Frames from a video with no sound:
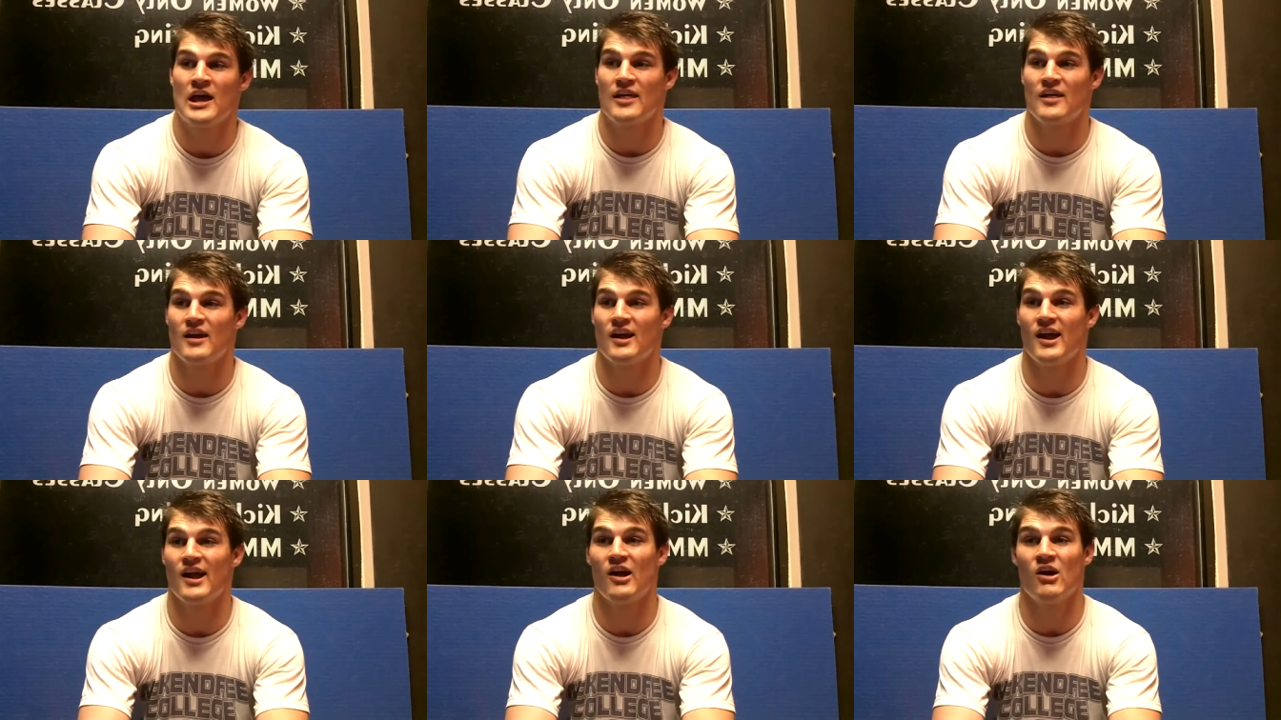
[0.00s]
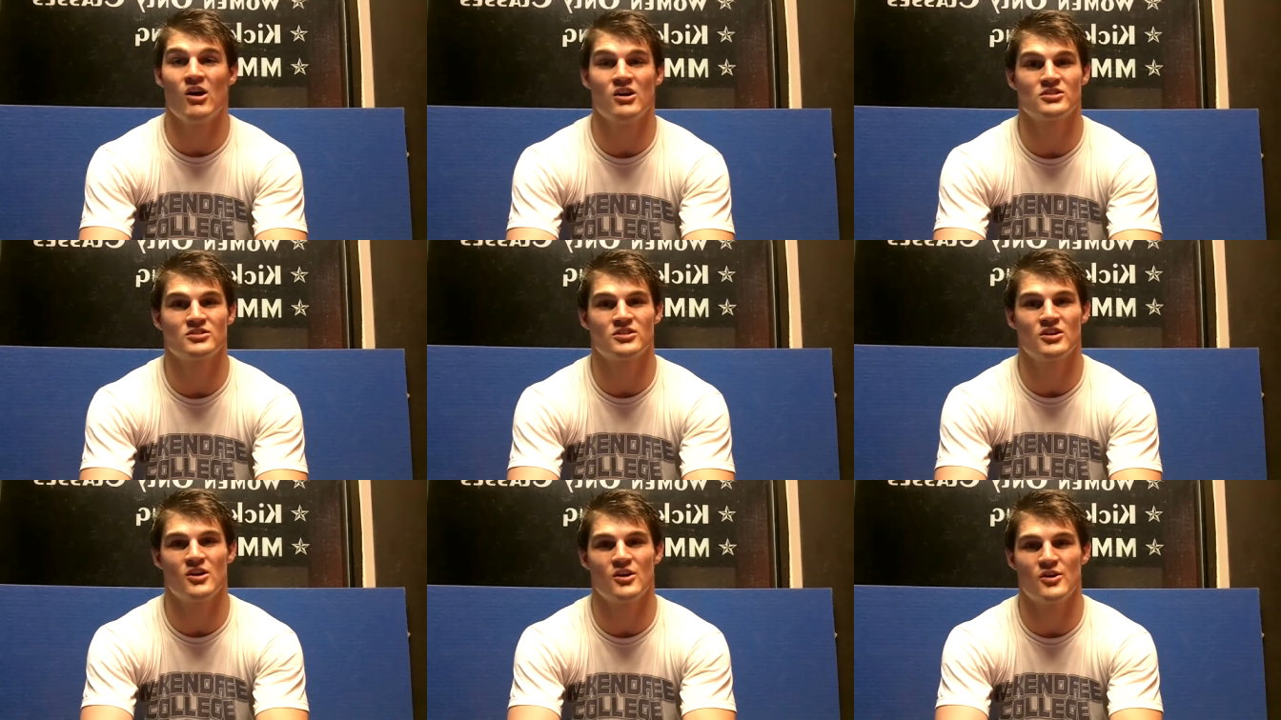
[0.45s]
Then I
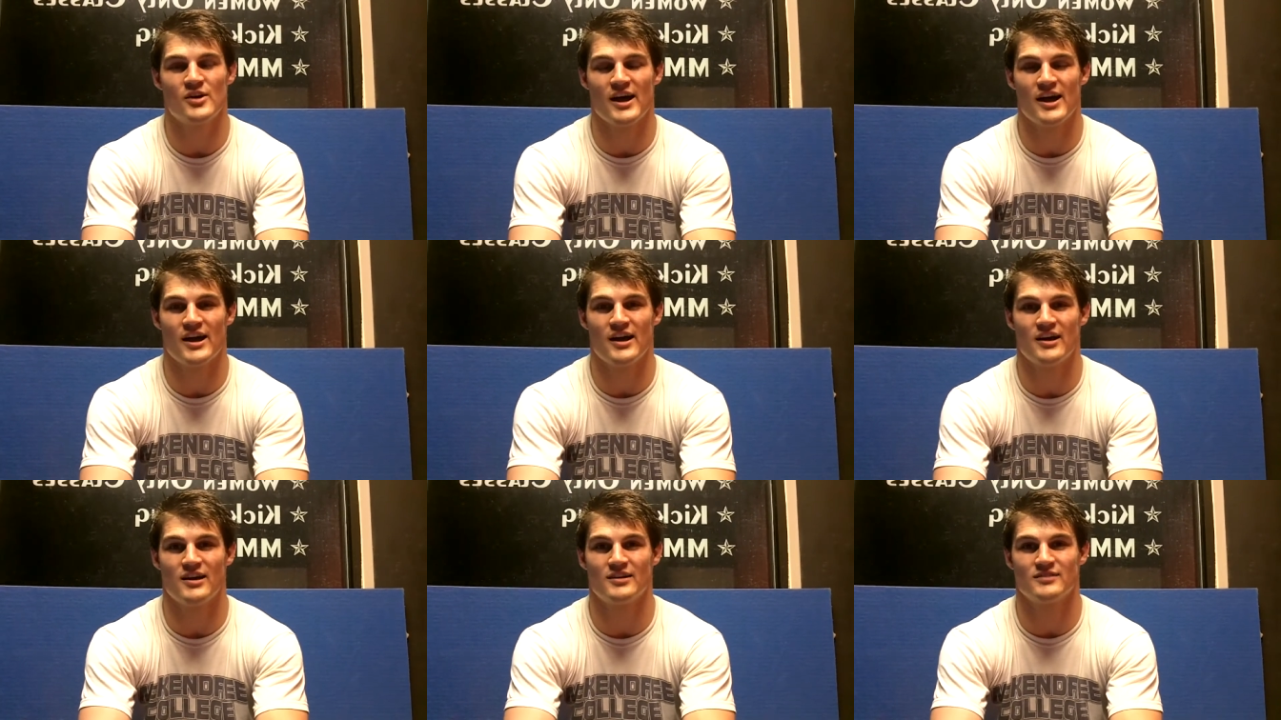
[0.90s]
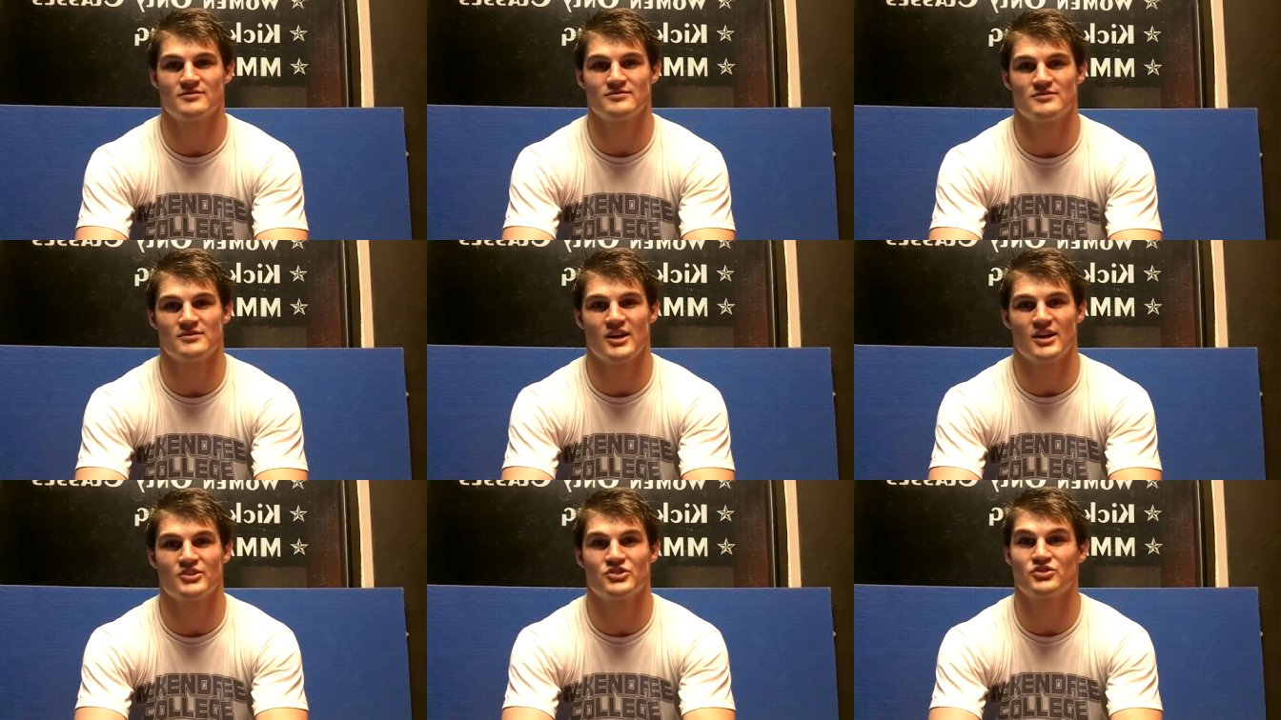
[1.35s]
also I, uh,
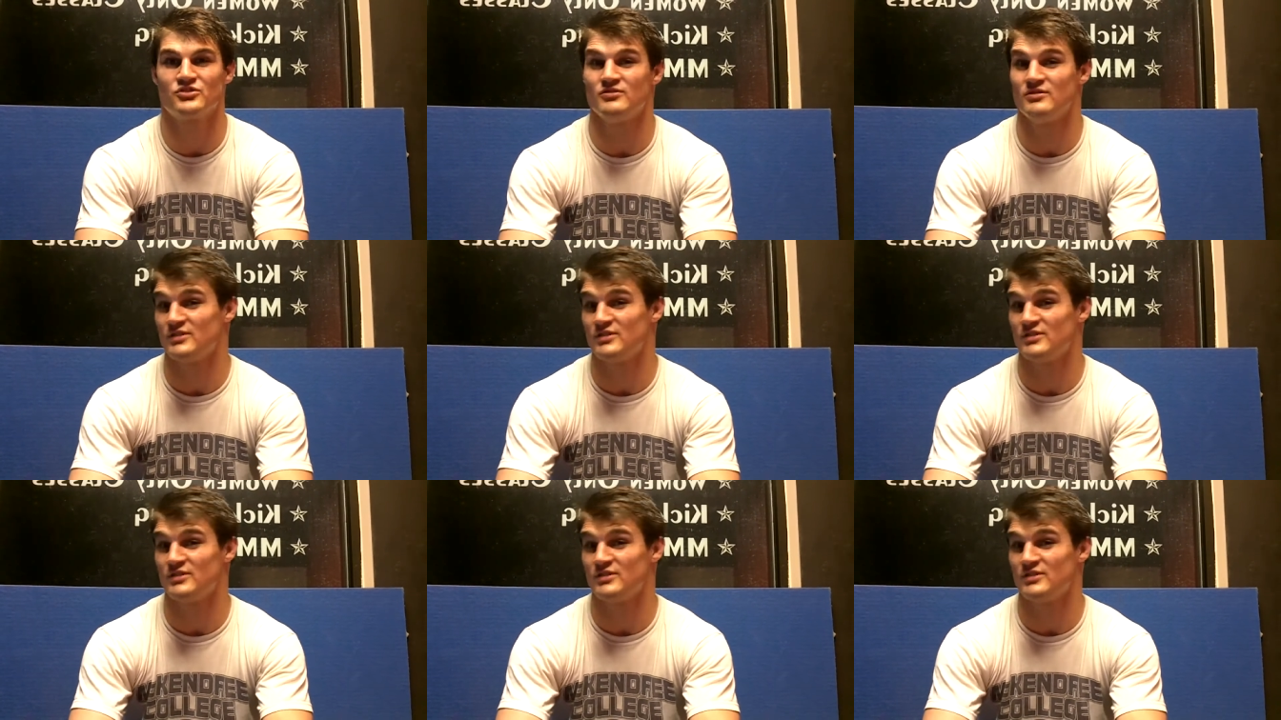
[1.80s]
I